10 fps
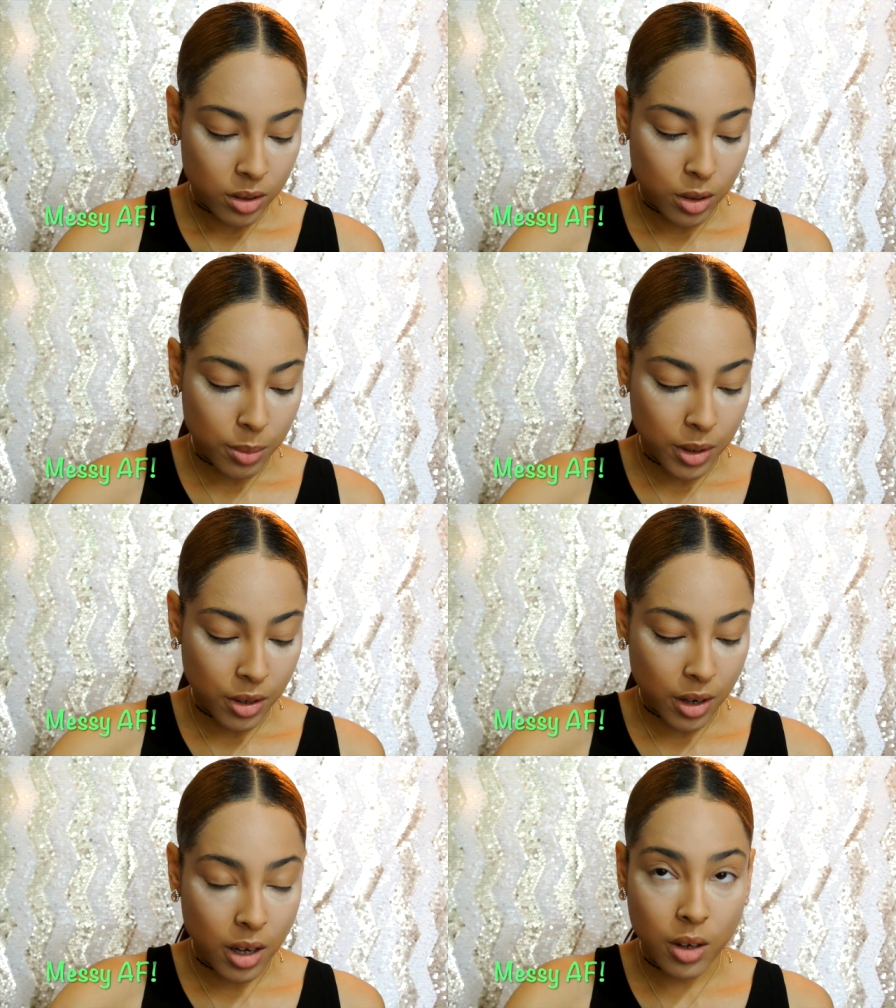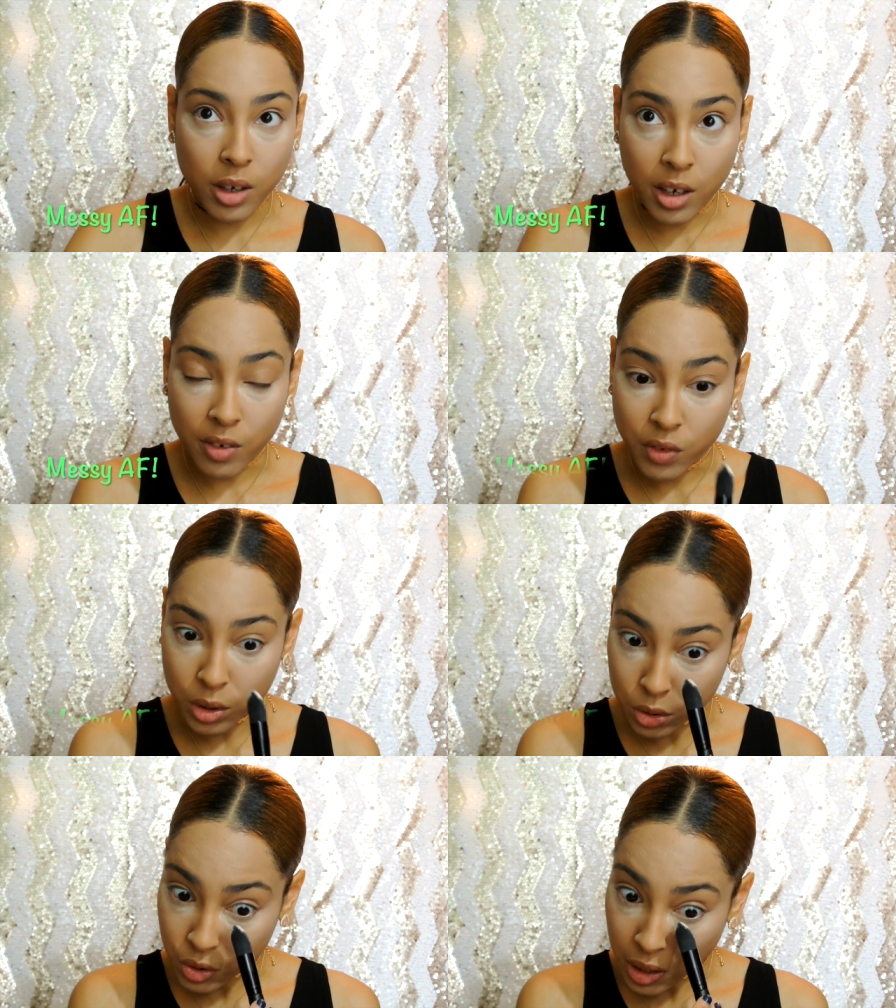no matter how careful
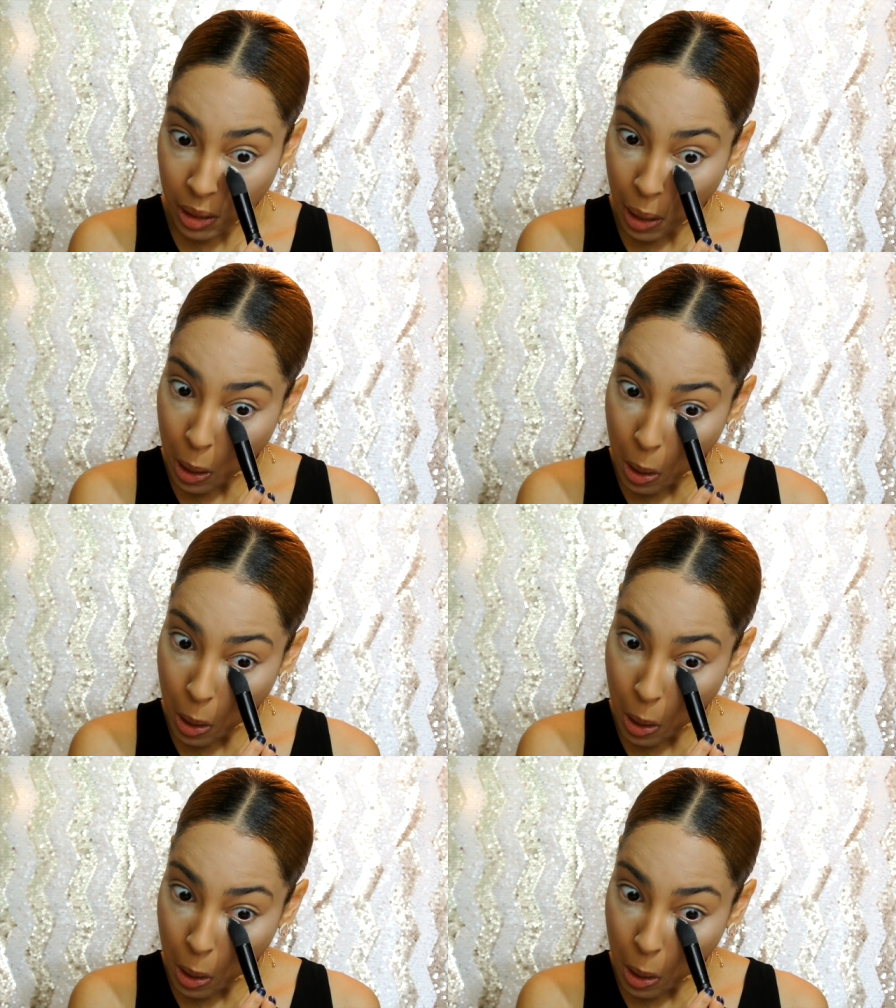you try to get,